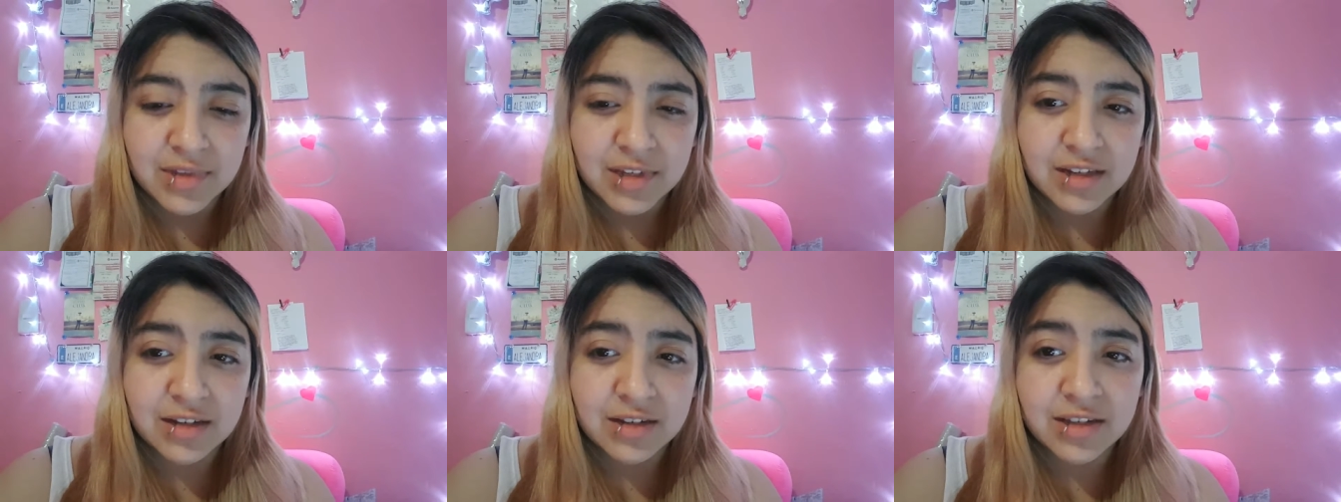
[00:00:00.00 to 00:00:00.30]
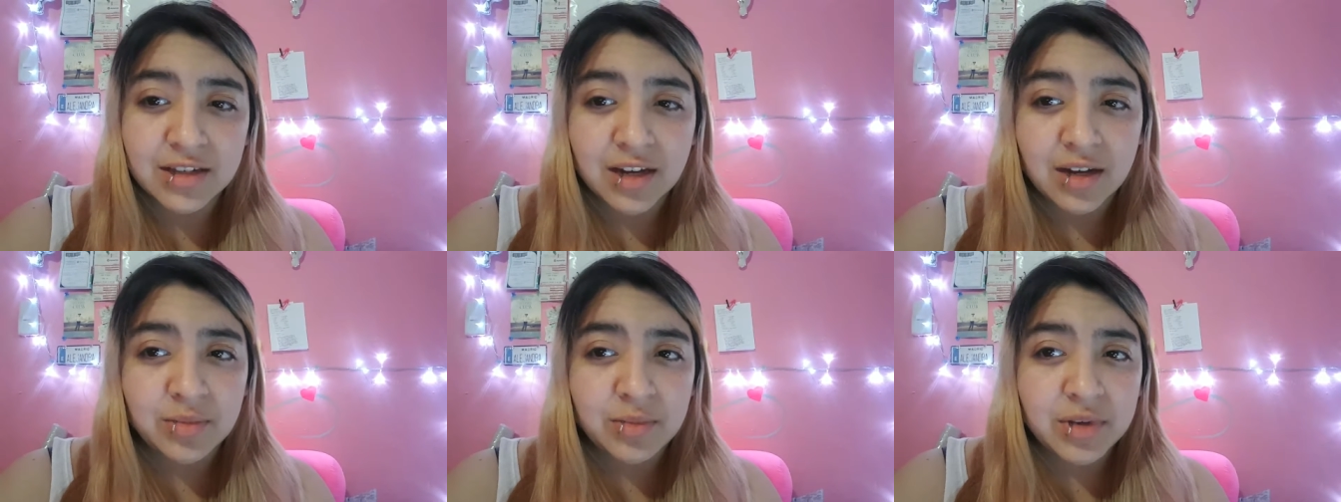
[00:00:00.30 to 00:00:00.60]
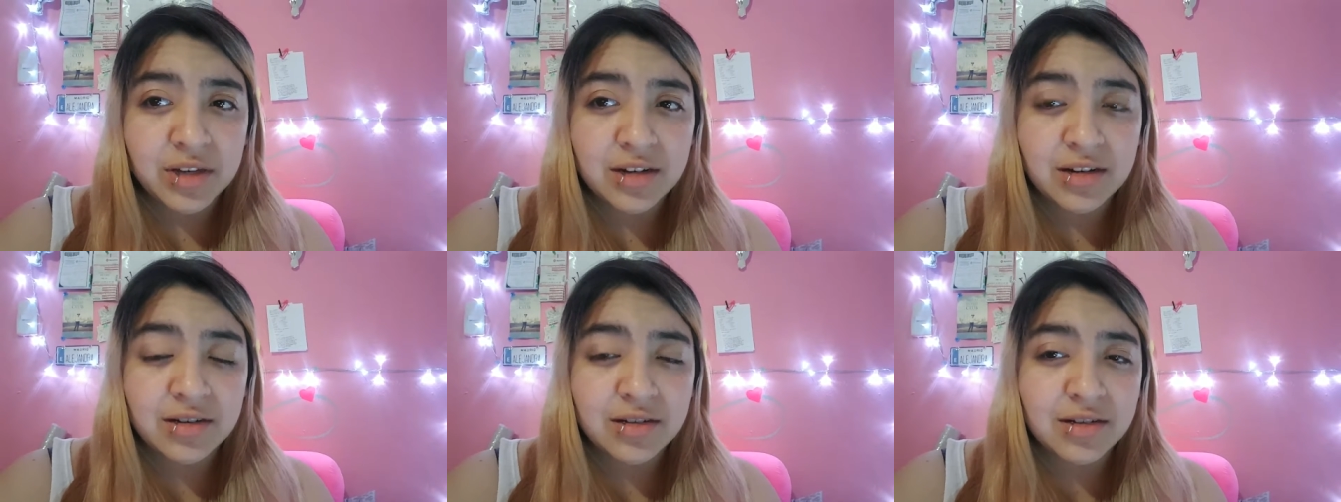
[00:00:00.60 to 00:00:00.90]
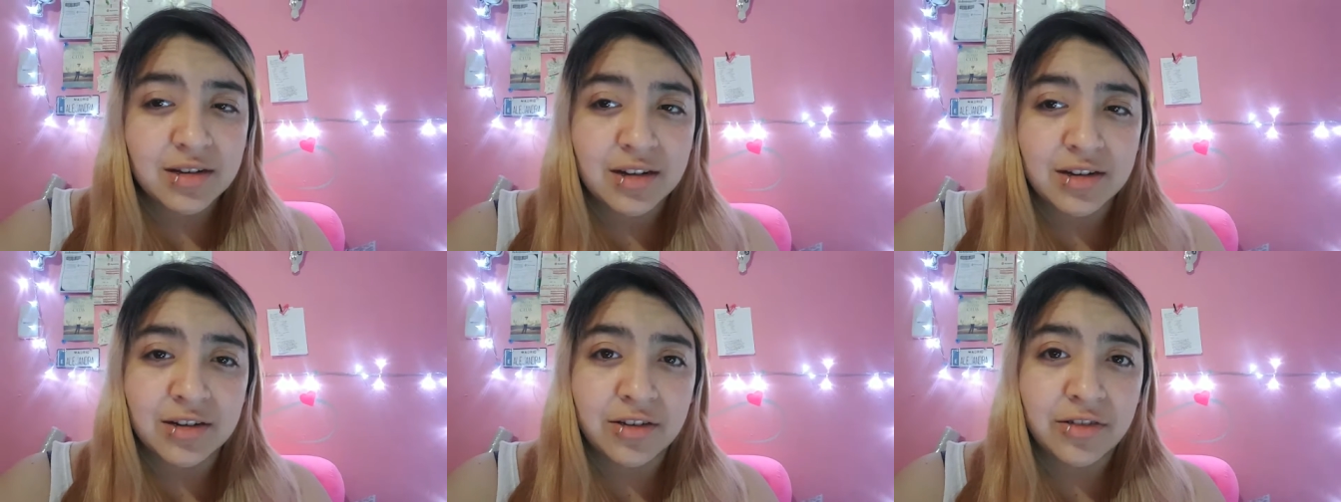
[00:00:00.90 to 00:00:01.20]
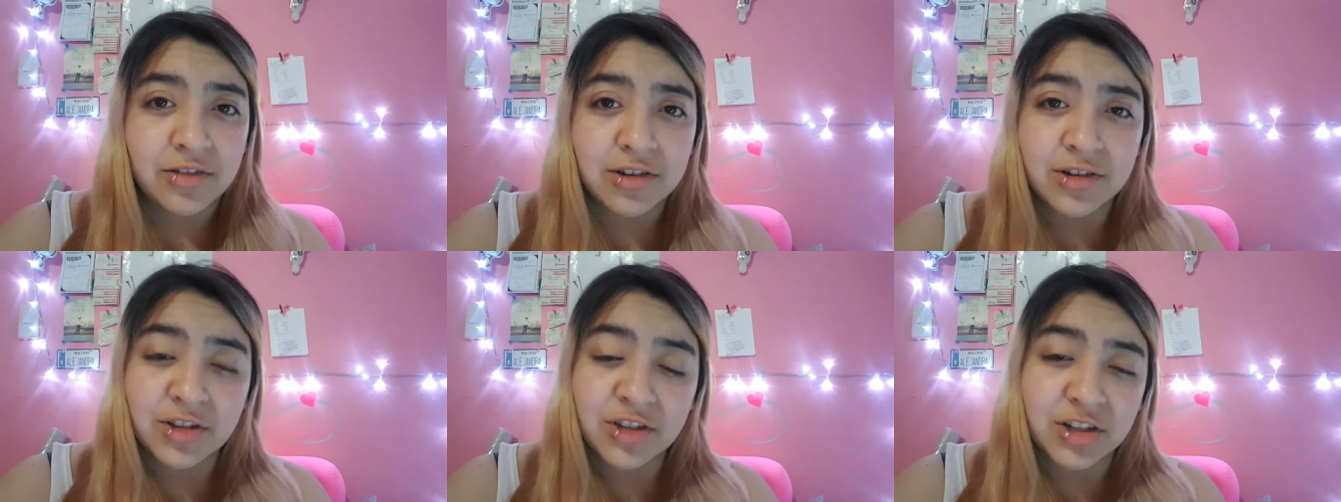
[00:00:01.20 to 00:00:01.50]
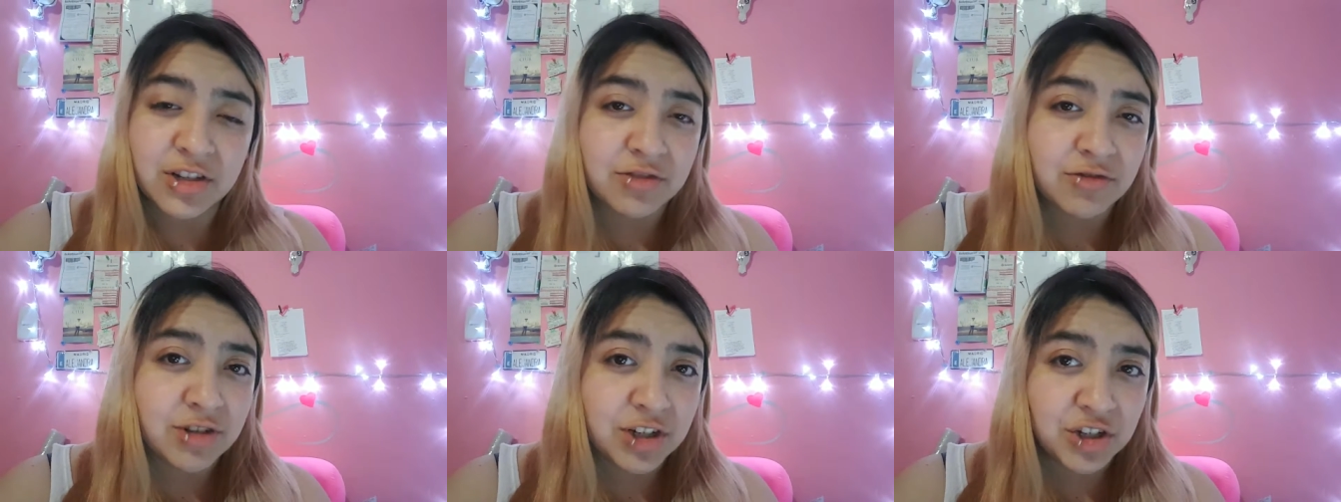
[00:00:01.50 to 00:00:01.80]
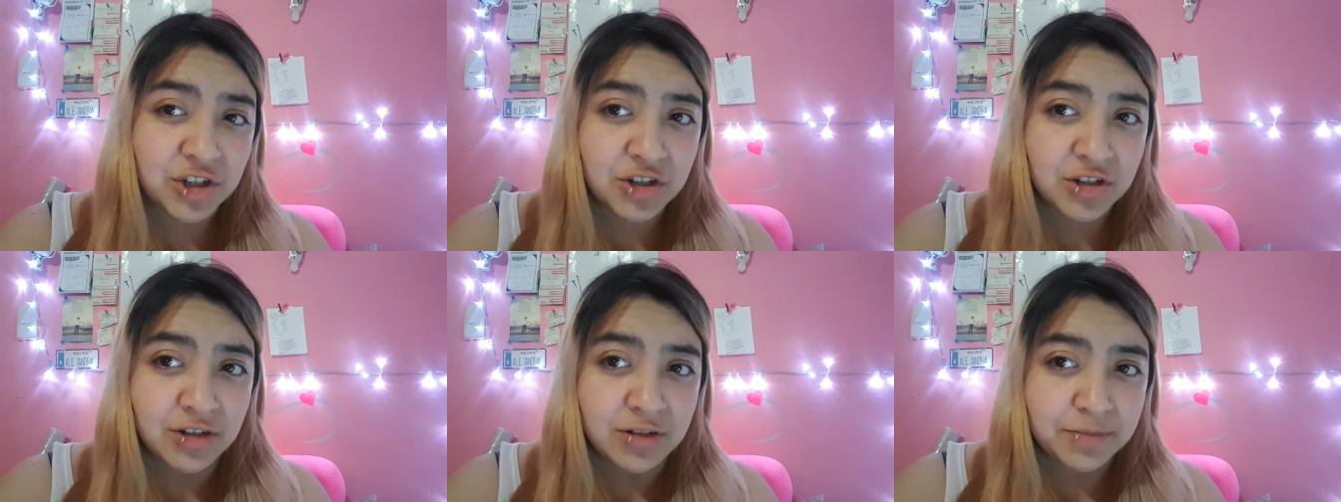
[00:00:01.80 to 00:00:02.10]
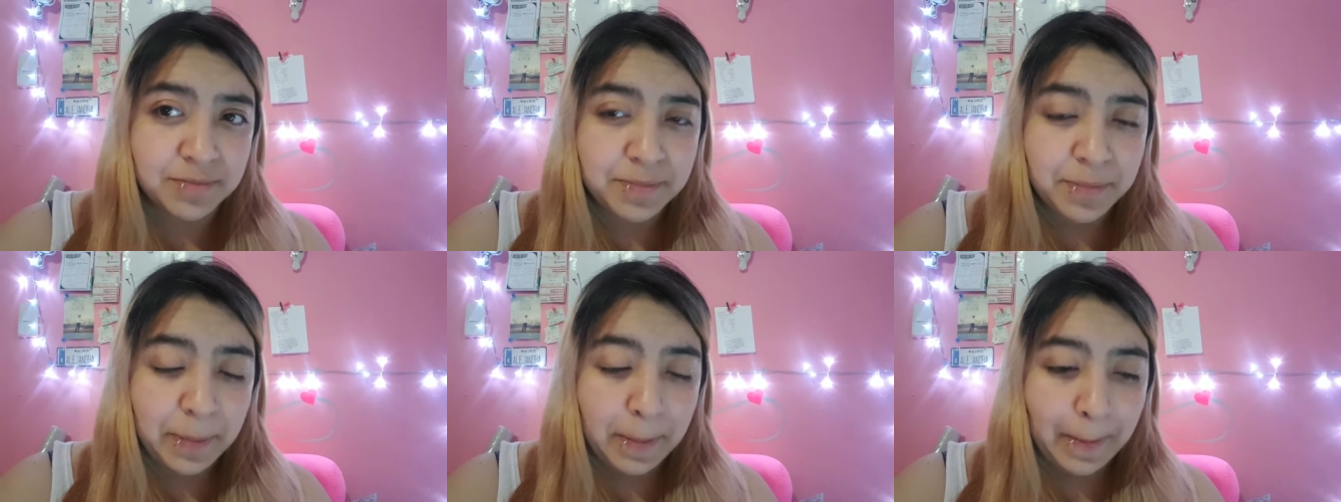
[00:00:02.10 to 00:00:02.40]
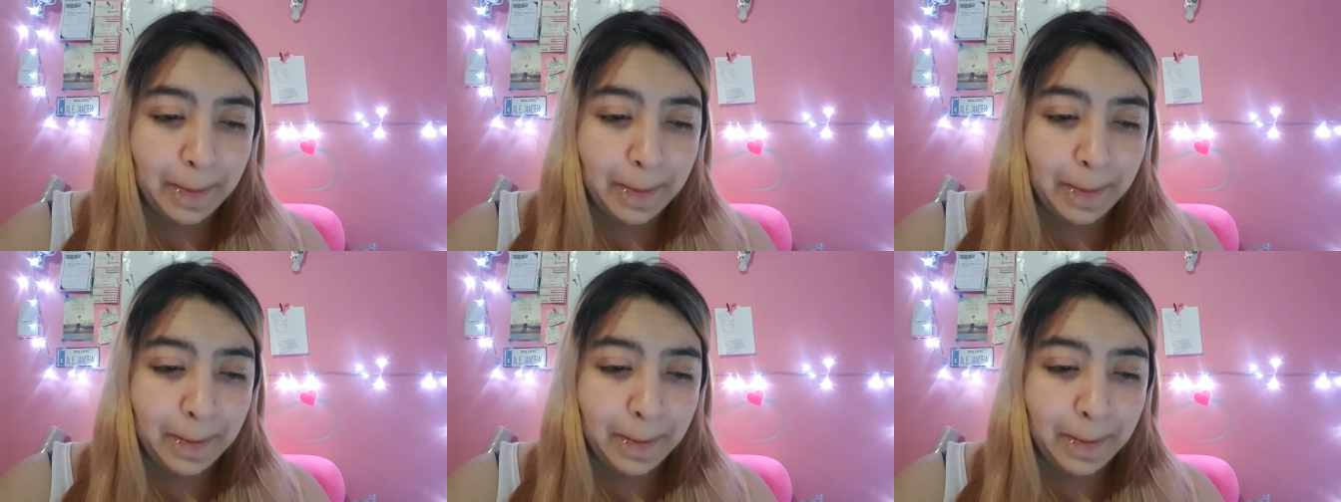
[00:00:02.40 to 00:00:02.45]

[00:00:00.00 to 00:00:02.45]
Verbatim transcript: because I'm in another generation